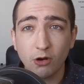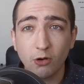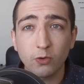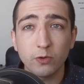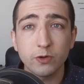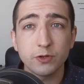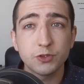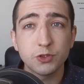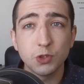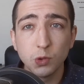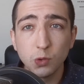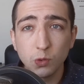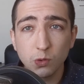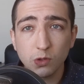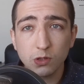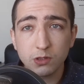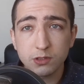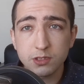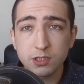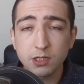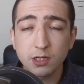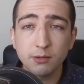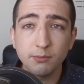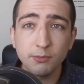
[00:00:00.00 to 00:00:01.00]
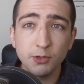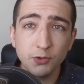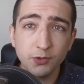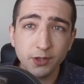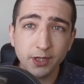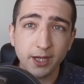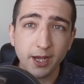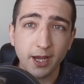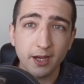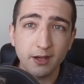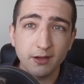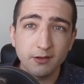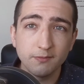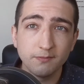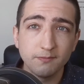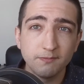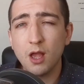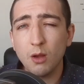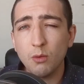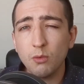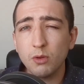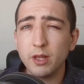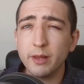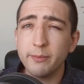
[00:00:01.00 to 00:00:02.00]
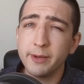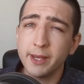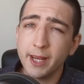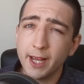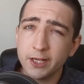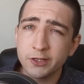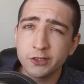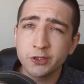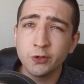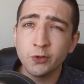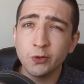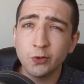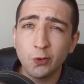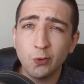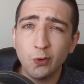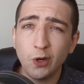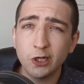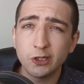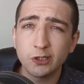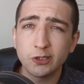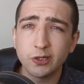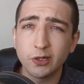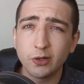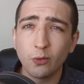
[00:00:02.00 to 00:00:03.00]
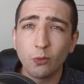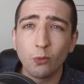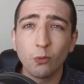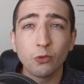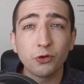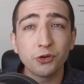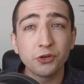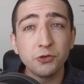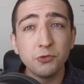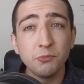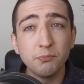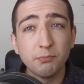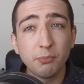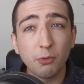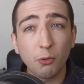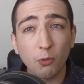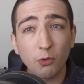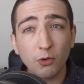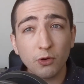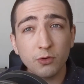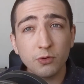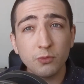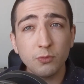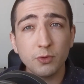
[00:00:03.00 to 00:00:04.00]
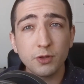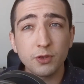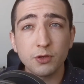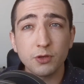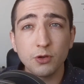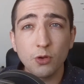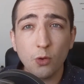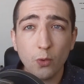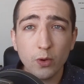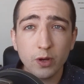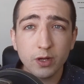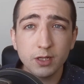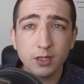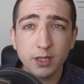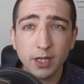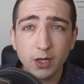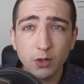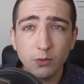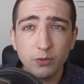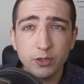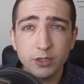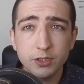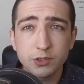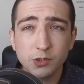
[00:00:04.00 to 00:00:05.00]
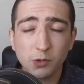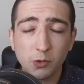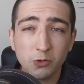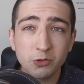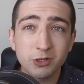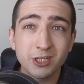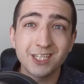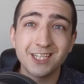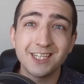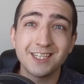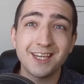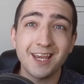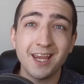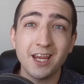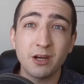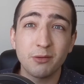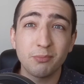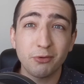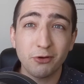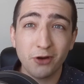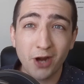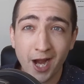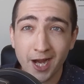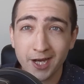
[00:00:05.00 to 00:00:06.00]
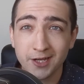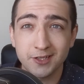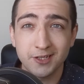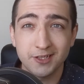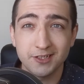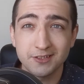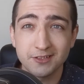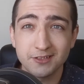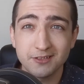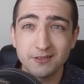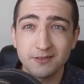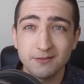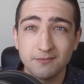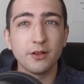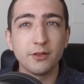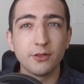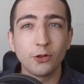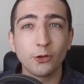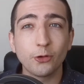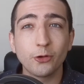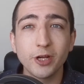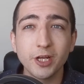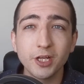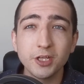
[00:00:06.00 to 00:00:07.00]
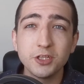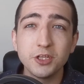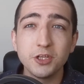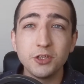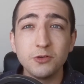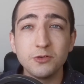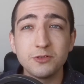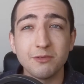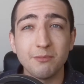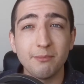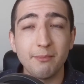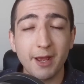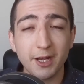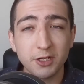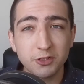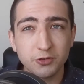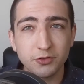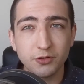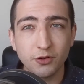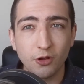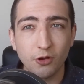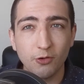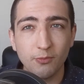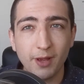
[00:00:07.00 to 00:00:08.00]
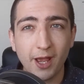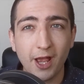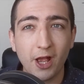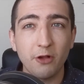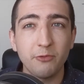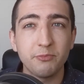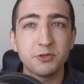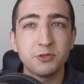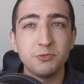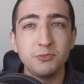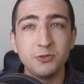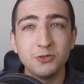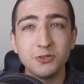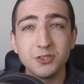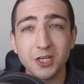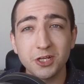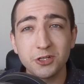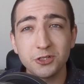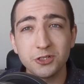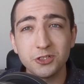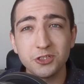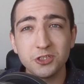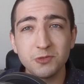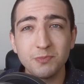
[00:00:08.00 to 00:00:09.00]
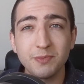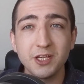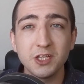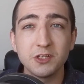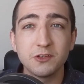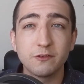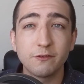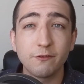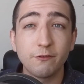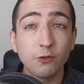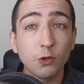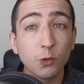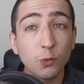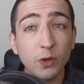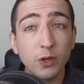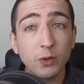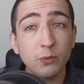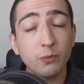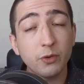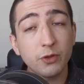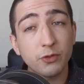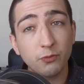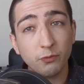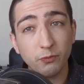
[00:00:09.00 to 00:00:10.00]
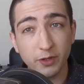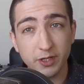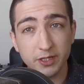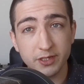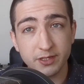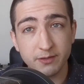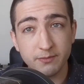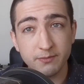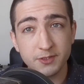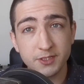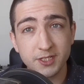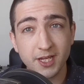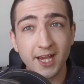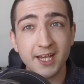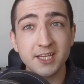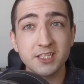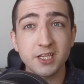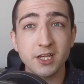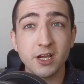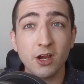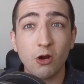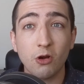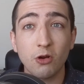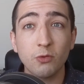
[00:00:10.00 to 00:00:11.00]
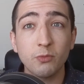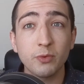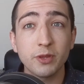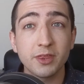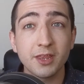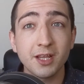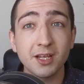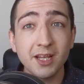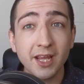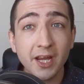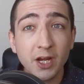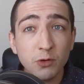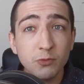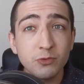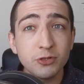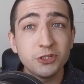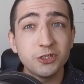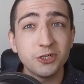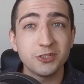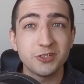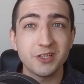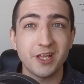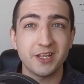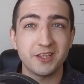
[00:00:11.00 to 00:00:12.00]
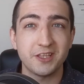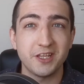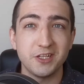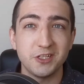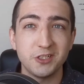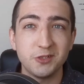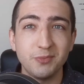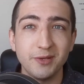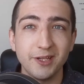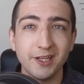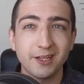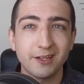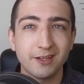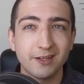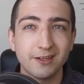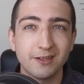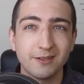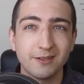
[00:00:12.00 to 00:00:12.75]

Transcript: are a tool to communicate. Well, let me ask you a question. Were you born with knowing a language, or did it take practice? Learning to use a metronome helps musicians be as fluent with rhythms as they are with the languages that they speak.